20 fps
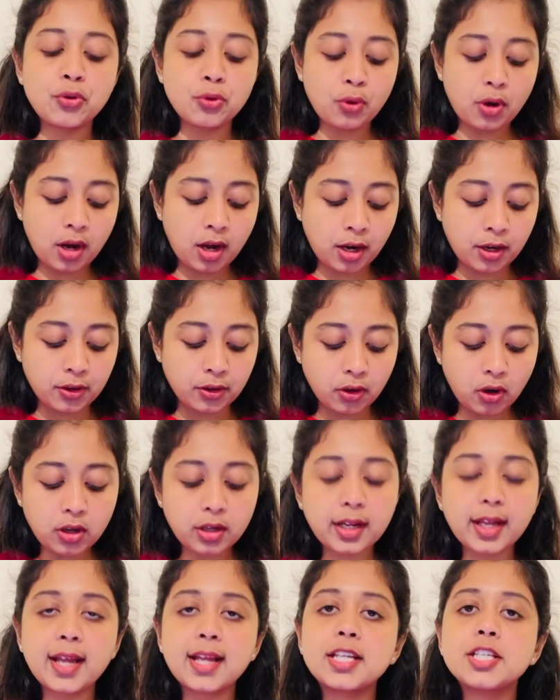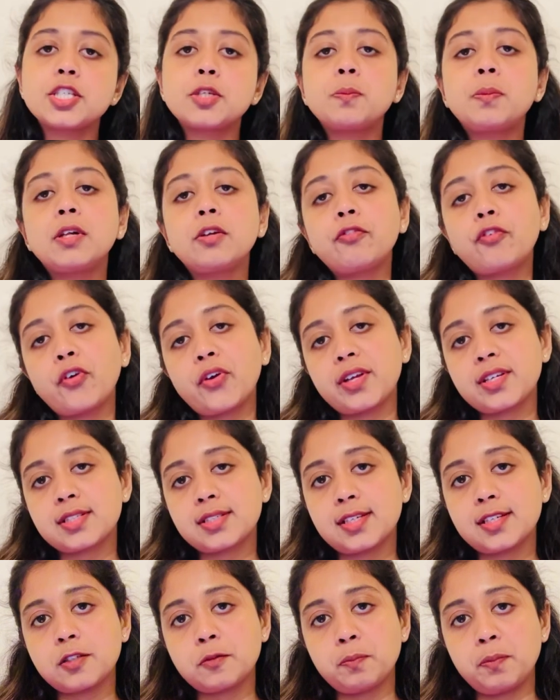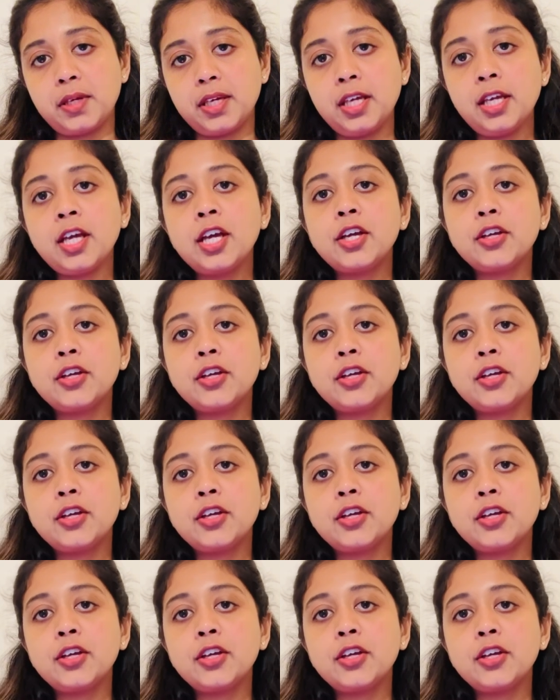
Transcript: are not eligible for SSP,